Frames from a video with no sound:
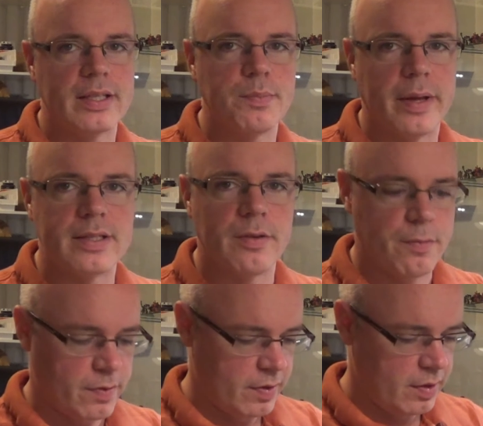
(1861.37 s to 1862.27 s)

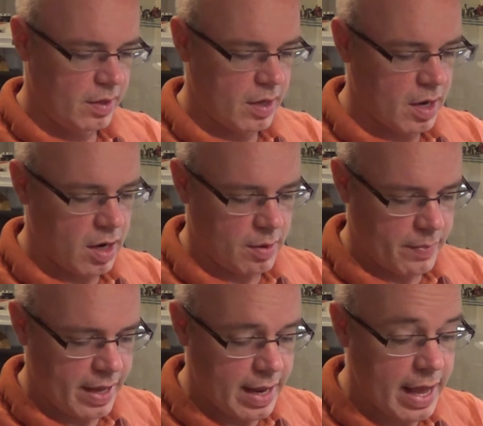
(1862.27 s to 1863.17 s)
expensive,
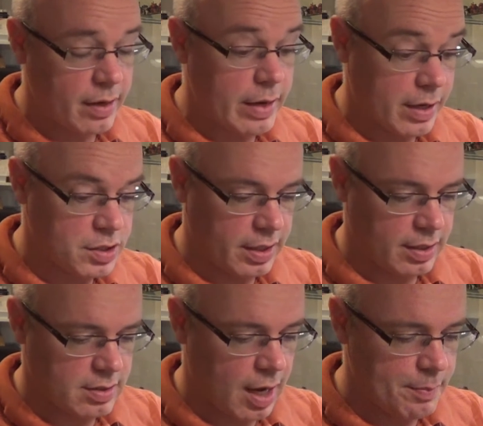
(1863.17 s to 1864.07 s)
and
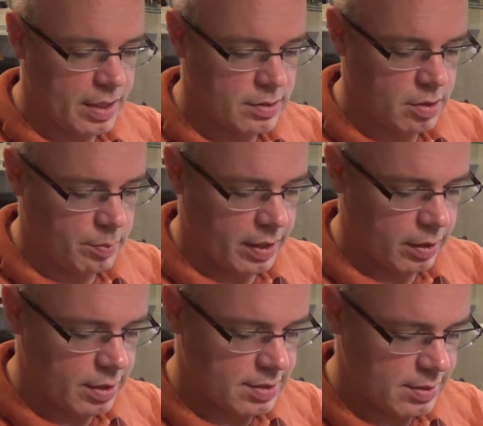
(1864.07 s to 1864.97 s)
actually time consuming,
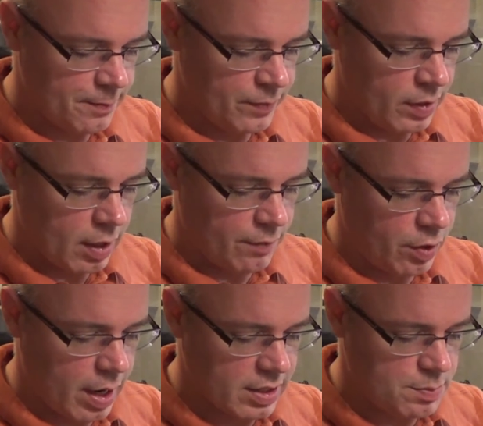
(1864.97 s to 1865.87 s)
because if
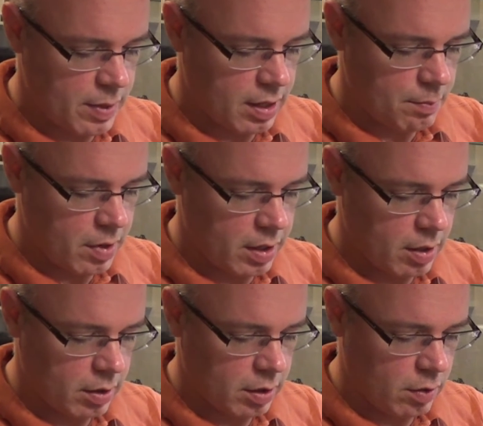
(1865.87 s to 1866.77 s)
you're not spending money
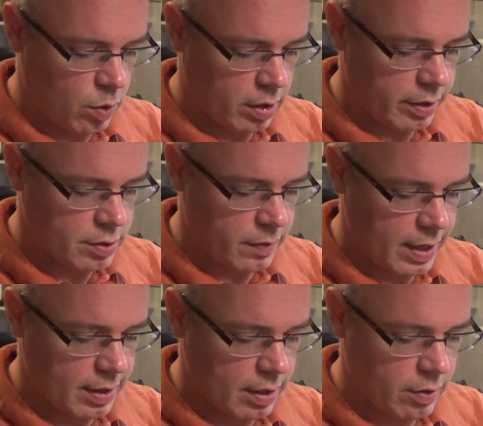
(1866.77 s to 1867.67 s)
on good quality
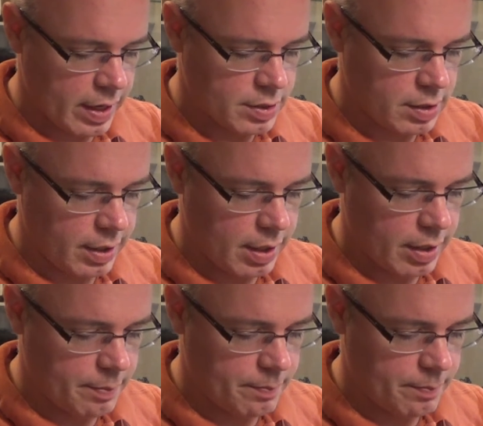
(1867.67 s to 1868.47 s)
terrain, then you're actually